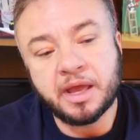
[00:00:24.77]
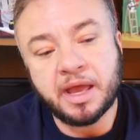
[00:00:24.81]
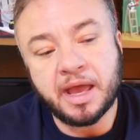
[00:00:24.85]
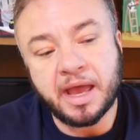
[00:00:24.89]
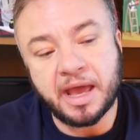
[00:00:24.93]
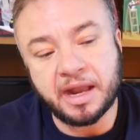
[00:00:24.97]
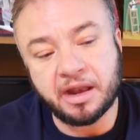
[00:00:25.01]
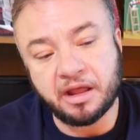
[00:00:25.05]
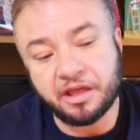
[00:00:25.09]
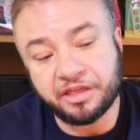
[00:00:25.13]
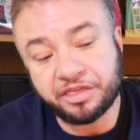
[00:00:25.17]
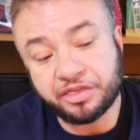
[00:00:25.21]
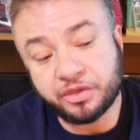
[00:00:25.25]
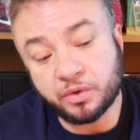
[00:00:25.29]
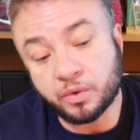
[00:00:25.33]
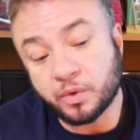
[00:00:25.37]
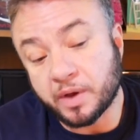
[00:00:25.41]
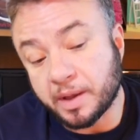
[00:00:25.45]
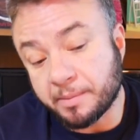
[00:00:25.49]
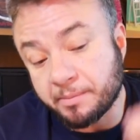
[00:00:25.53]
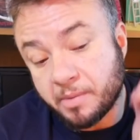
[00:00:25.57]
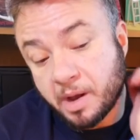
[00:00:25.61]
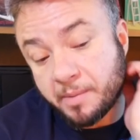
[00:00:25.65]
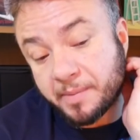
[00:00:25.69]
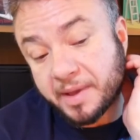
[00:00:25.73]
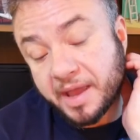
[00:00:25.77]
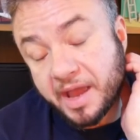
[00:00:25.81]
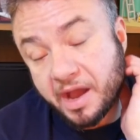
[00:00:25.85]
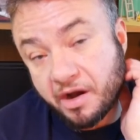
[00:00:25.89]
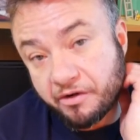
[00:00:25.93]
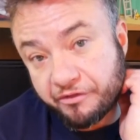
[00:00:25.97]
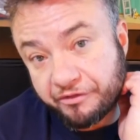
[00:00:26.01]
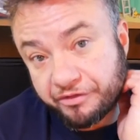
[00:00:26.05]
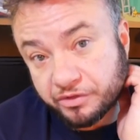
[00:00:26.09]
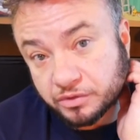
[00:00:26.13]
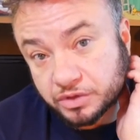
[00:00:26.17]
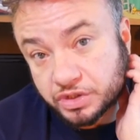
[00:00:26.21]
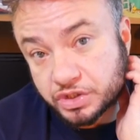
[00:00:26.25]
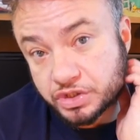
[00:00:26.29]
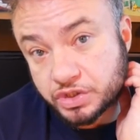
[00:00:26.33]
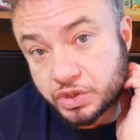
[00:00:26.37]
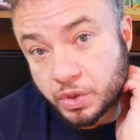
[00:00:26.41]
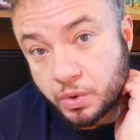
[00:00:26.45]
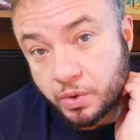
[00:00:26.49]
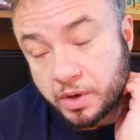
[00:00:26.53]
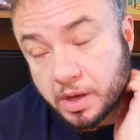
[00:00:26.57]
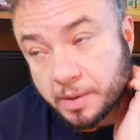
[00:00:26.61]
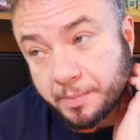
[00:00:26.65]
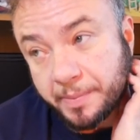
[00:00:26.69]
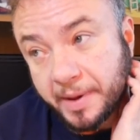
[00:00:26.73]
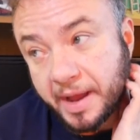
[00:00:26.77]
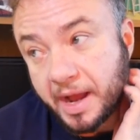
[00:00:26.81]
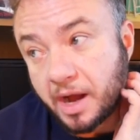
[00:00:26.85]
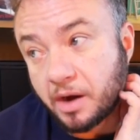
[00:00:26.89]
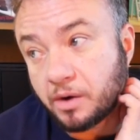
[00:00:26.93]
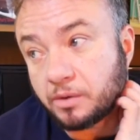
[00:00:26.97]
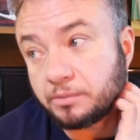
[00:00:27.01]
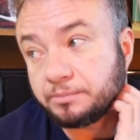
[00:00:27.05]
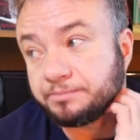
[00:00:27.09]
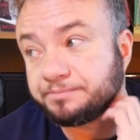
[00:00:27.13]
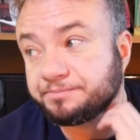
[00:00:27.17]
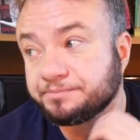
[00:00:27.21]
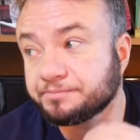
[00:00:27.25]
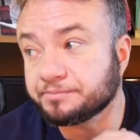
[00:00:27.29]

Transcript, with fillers: And I thought it might be helpful to talk about